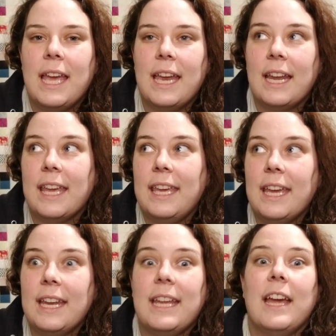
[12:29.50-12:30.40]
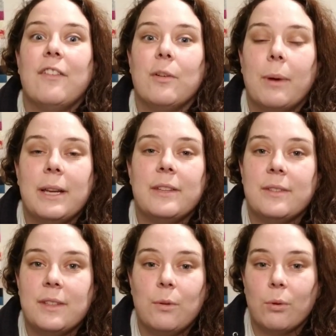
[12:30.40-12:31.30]
And I get it.
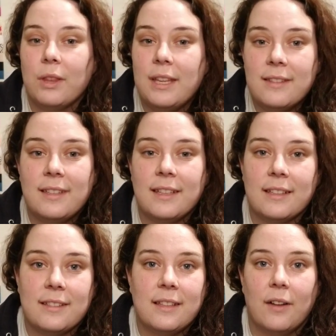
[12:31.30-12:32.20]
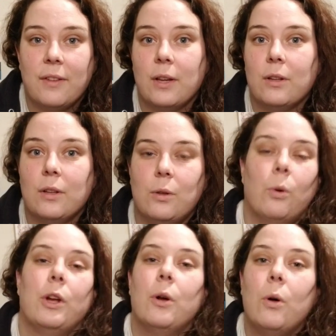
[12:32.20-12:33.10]
Everybody's releasing this stuff. Like
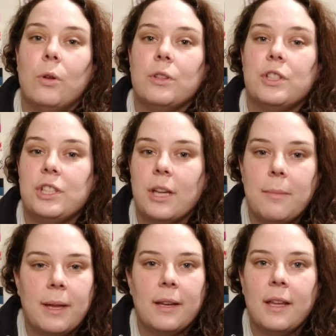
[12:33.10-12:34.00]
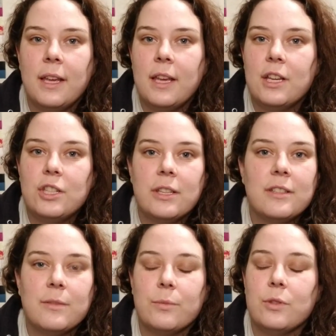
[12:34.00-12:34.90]
Lori Holt, she, I mean, she has
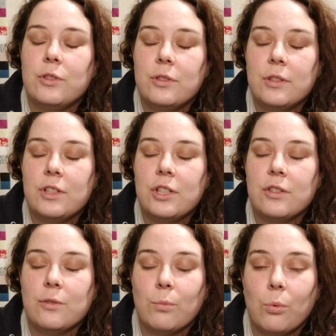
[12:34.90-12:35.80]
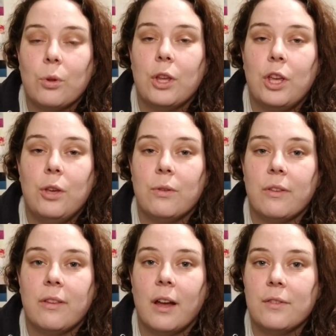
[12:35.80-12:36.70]
some, she has some really cute
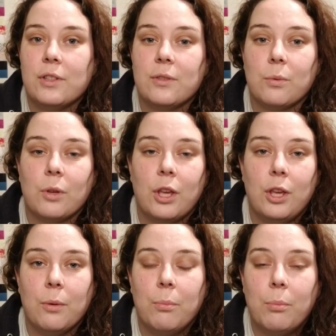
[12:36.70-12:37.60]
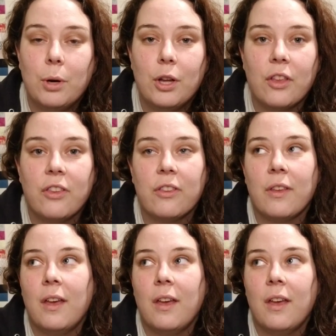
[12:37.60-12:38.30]
stuff. She has really cute books.